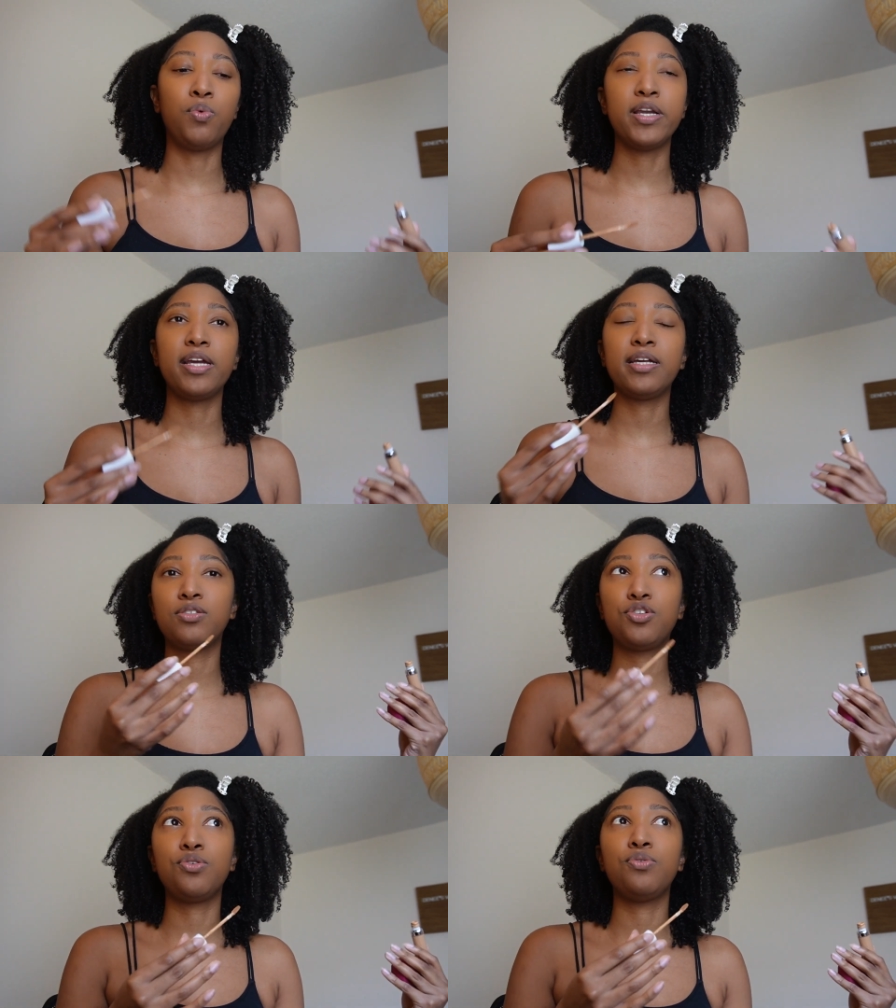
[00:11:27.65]
wanting
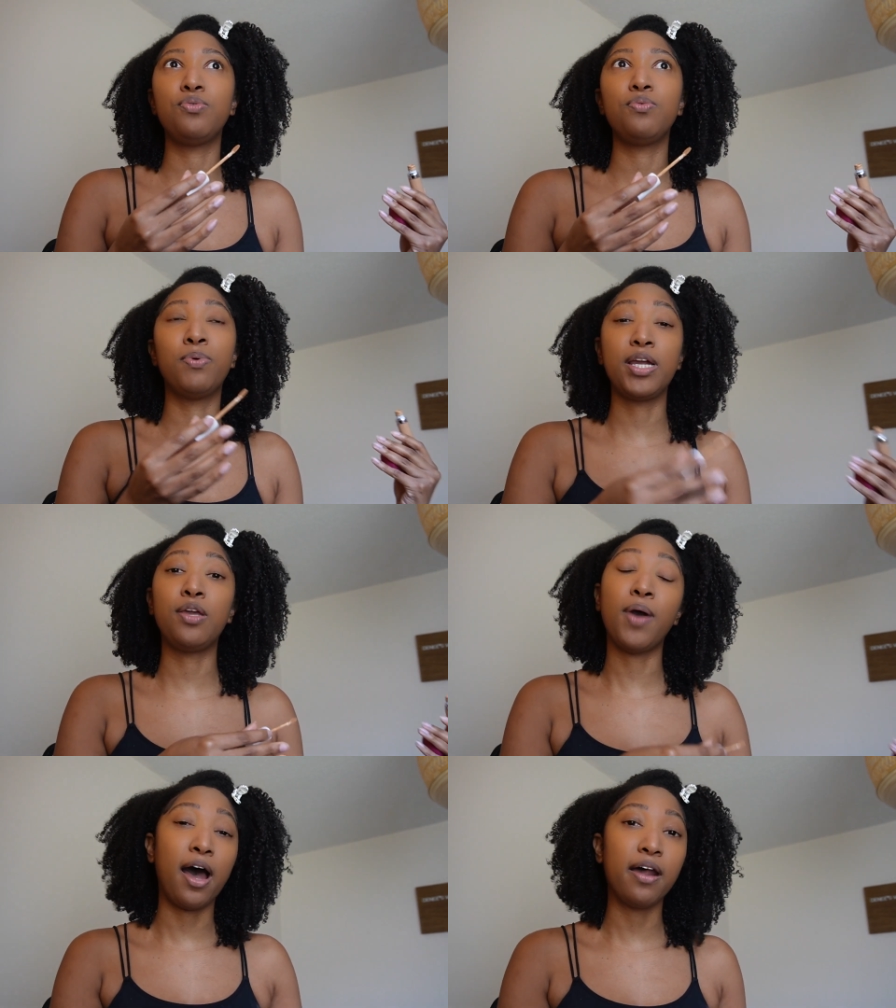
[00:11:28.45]
to bring
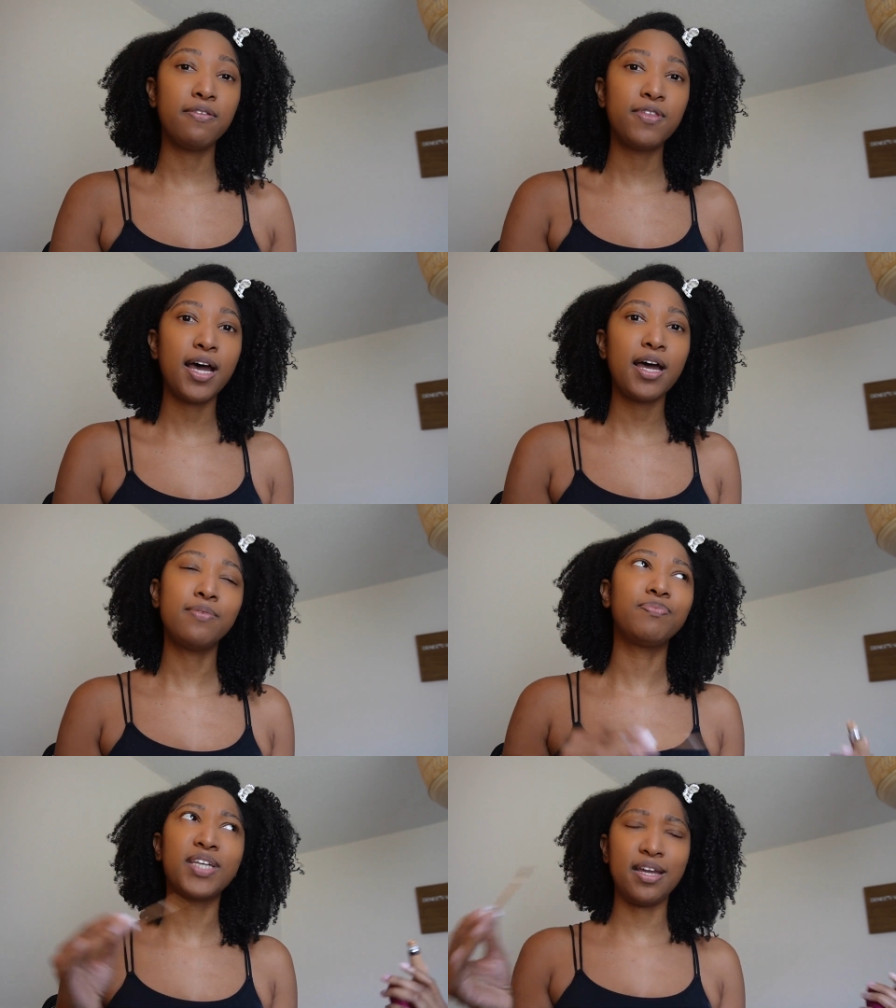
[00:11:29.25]
you out of
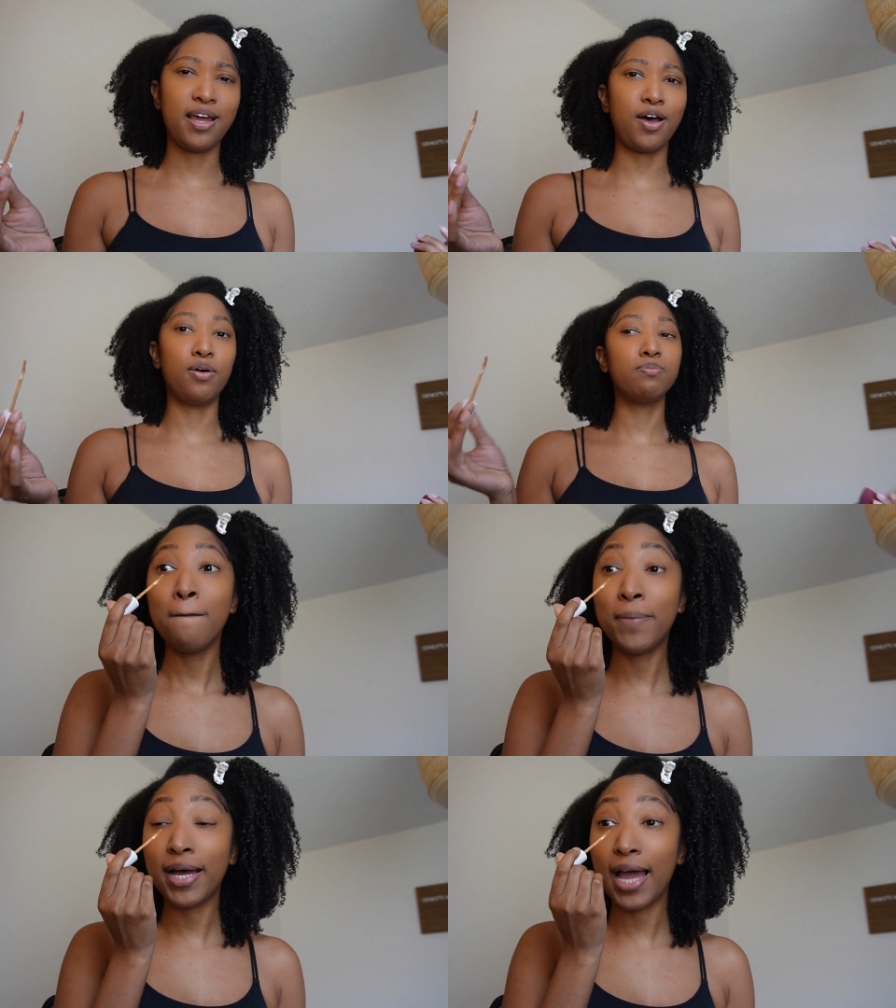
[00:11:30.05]
that can help.
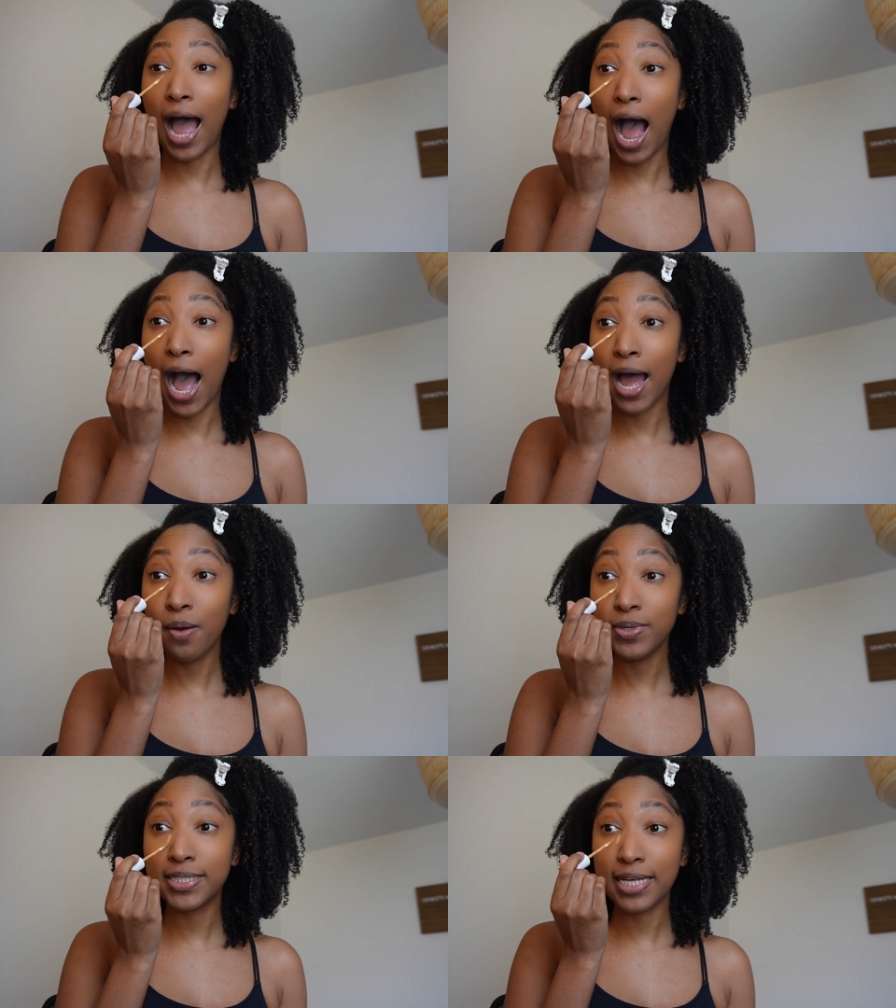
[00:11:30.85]
But I
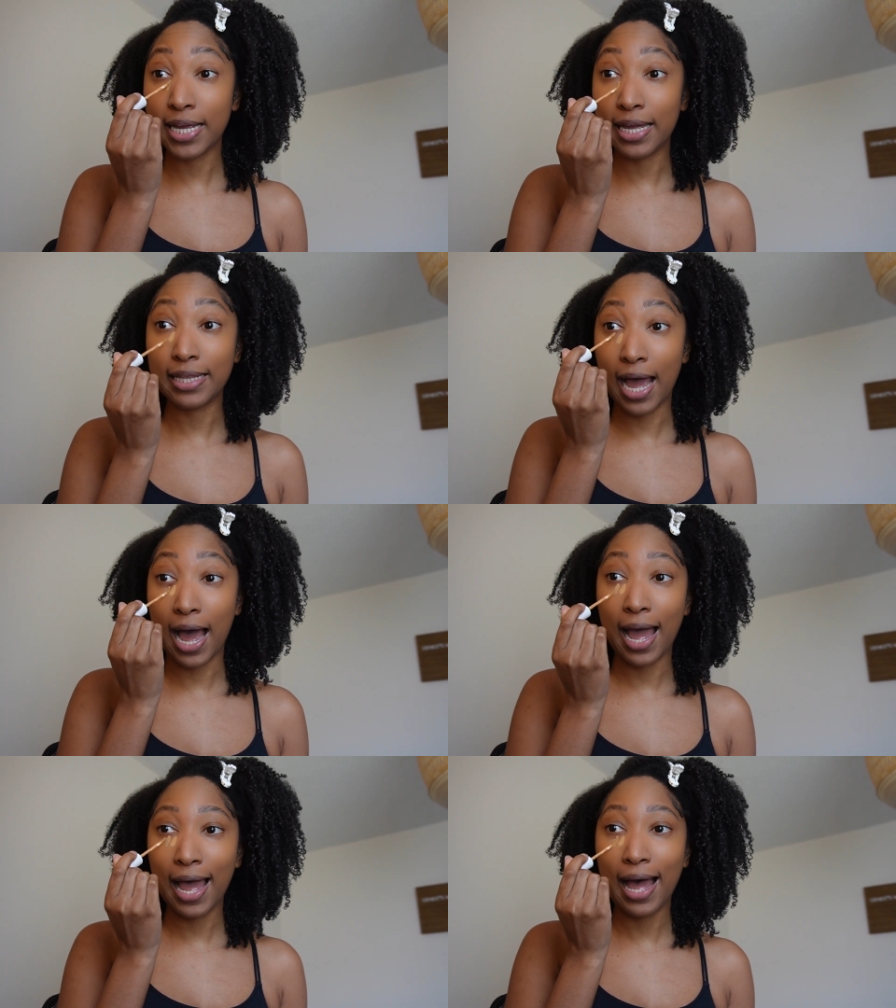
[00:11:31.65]
was thinking that
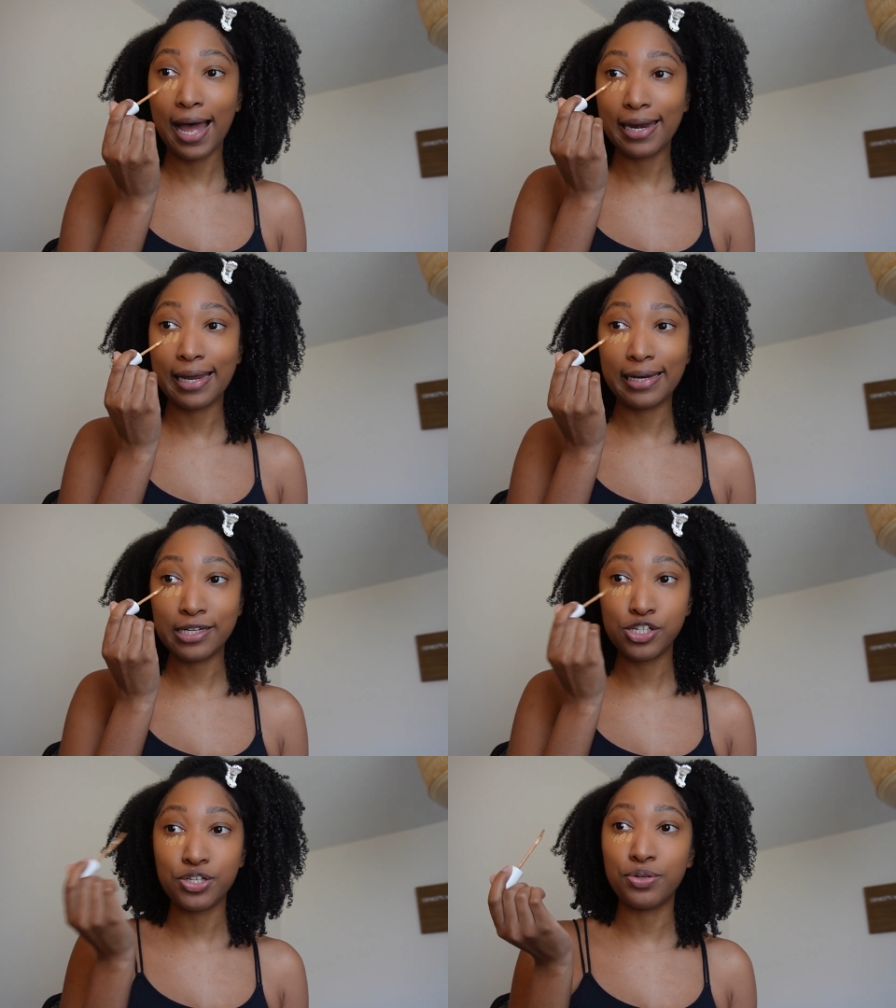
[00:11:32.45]
I had an
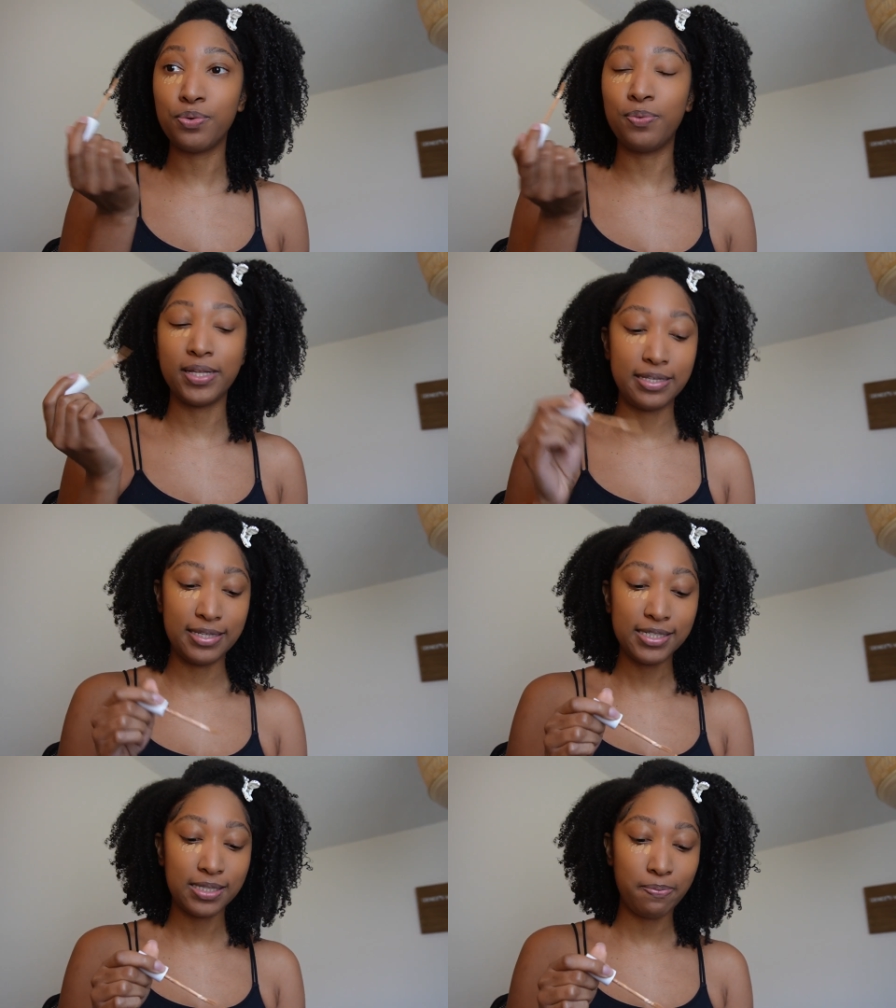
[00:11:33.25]
issue with
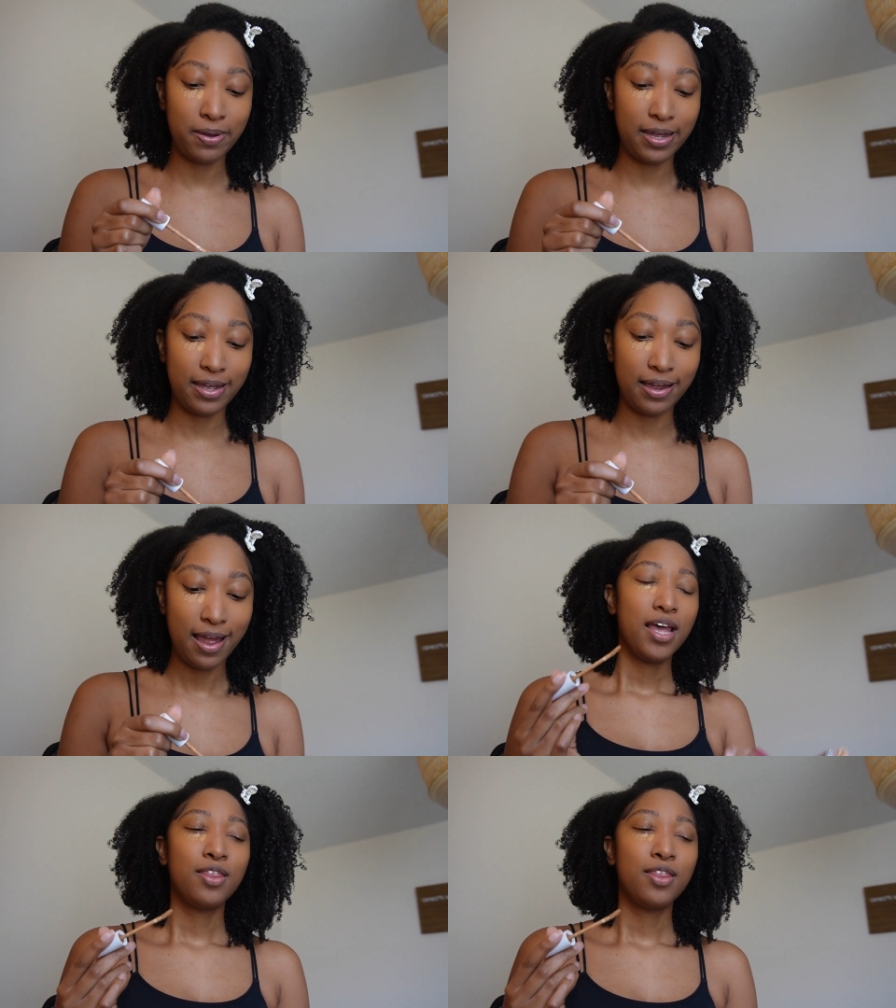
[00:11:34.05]
discipline.